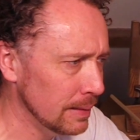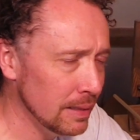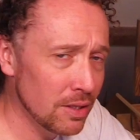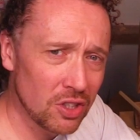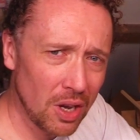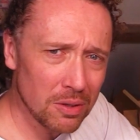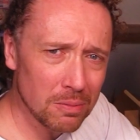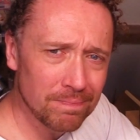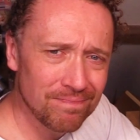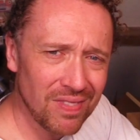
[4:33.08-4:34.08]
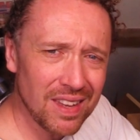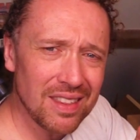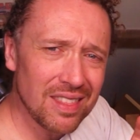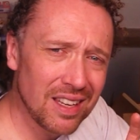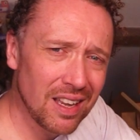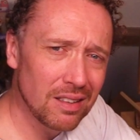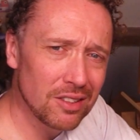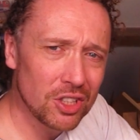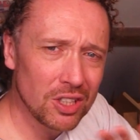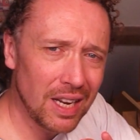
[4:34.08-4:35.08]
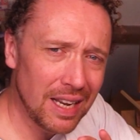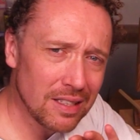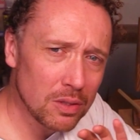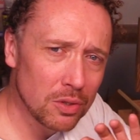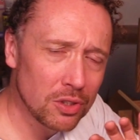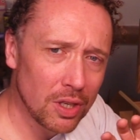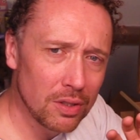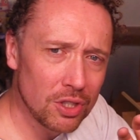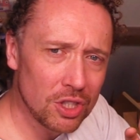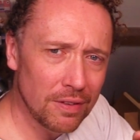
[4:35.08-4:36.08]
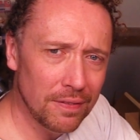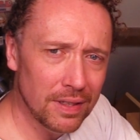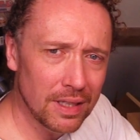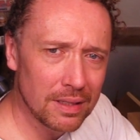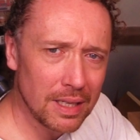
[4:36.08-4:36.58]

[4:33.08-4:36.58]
So the culture has also shifted